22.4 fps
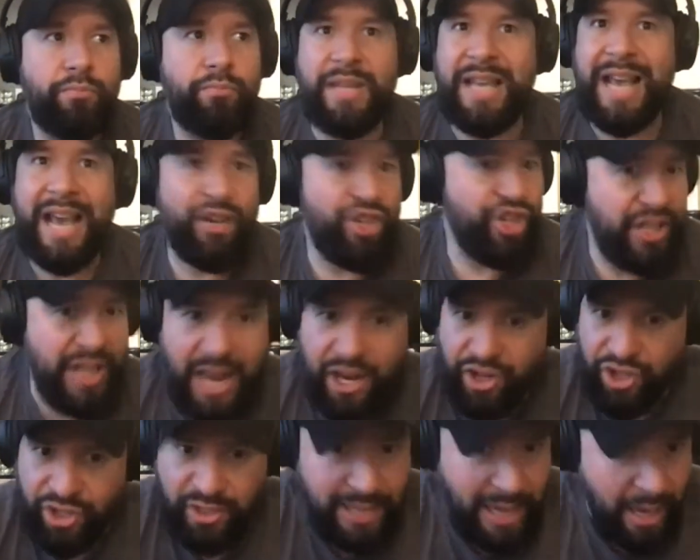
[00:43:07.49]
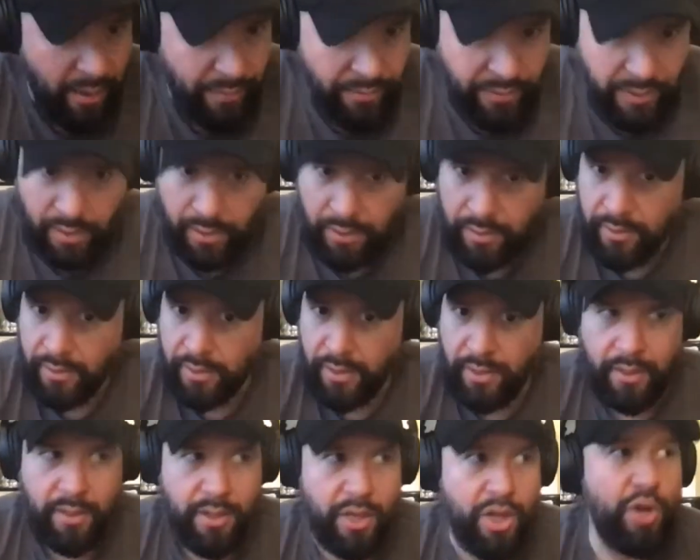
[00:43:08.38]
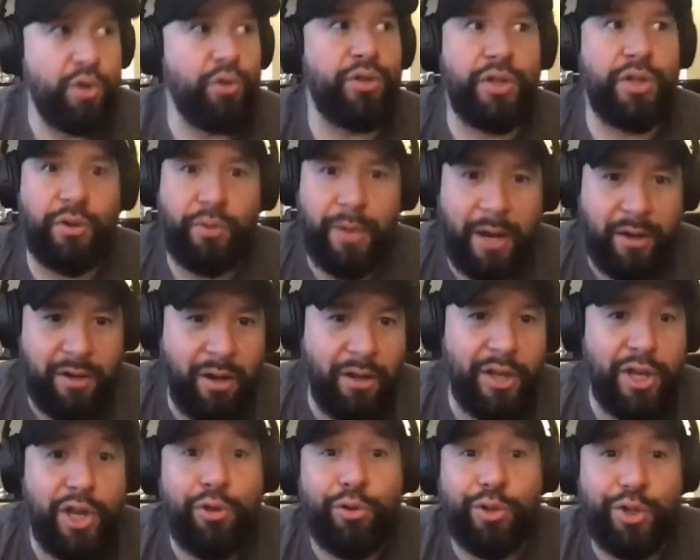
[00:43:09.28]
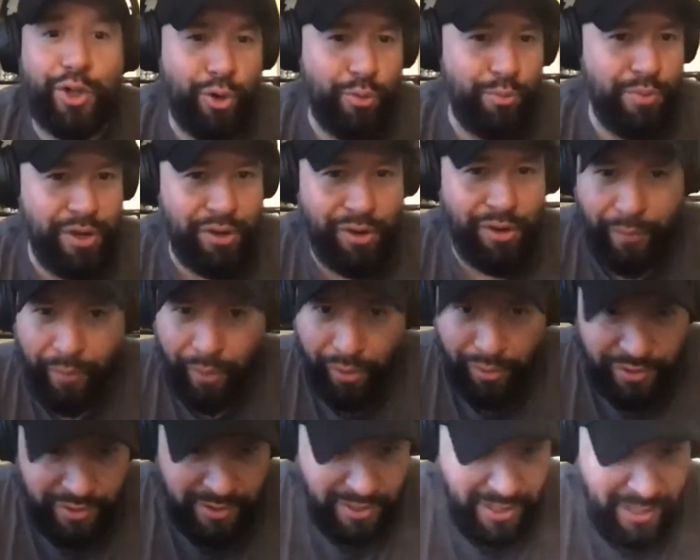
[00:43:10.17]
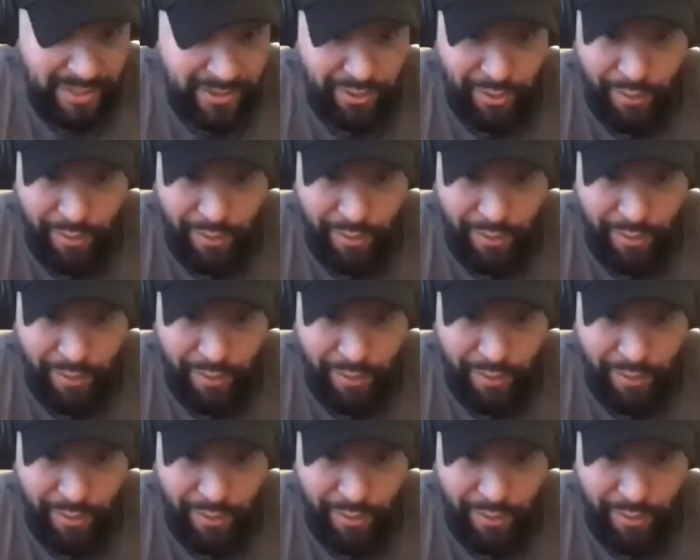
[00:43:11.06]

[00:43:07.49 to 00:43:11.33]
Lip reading: The education's out there, the YouTube, I call it YouTube University.